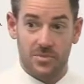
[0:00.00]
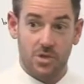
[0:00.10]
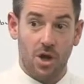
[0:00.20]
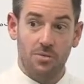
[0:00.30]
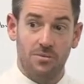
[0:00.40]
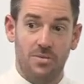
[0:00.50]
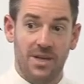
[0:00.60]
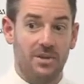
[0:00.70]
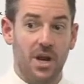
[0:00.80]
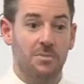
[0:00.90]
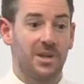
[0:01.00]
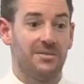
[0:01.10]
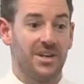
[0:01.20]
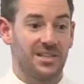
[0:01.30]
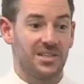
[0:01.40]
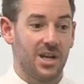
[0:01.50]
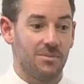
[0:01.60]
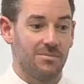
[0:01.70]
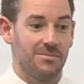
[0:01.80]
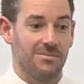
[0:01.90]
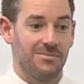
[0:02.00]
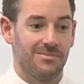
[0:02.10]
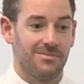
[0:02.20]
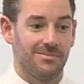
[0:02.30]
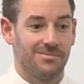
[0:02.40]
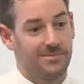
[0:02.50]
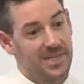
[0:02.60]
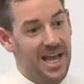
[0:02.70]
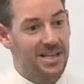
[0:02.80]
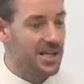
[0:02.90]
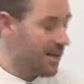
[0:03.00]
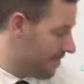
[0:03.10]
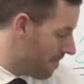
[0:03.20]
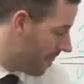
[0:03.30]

So if you don't believe you can sell it, you can't sell it.